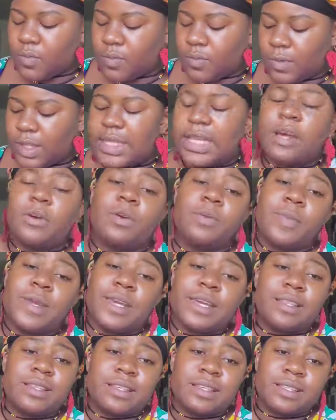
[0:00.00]
that will
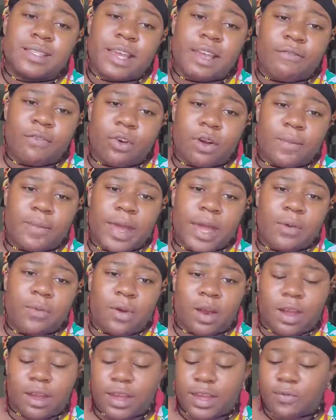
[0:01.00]
be in the same format
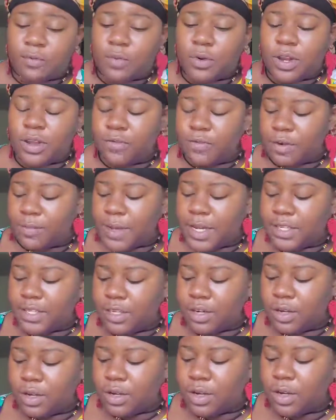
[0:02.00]
where I give more
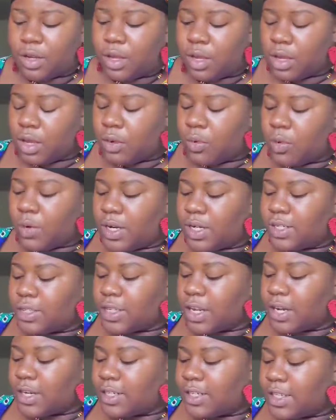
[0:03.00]
information on what a
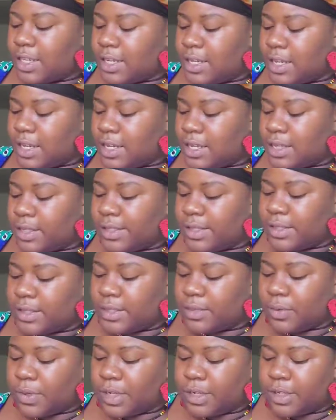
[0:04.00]
starseed
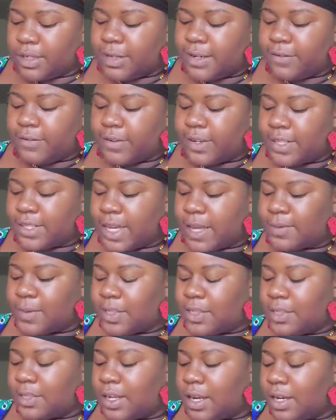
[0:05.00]
is, what are the different
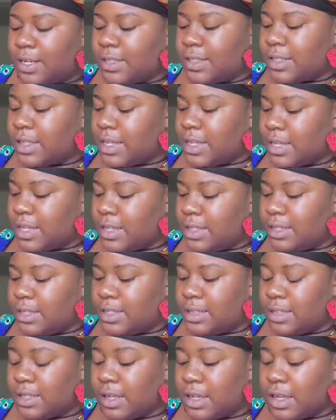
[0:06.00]
types of
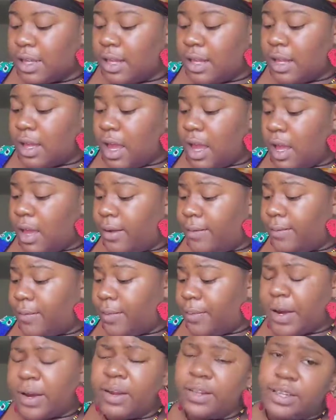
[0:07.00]
starseeds.
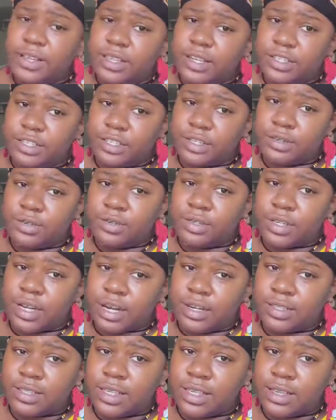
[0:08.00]
Apparently there's a new
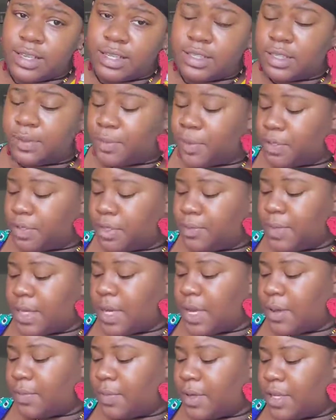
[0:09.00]
starseed that's supposed to be
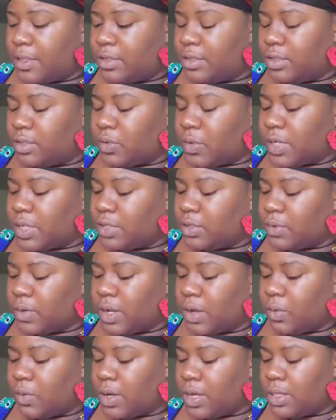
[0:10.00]
coming
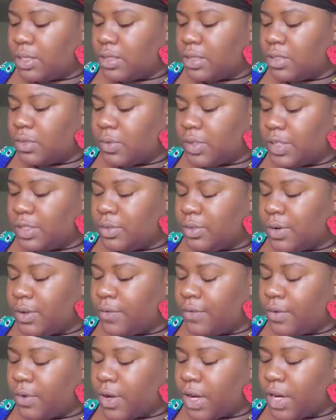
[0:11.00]
2021 to
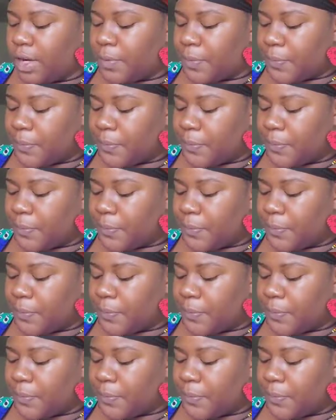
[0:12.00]
2024.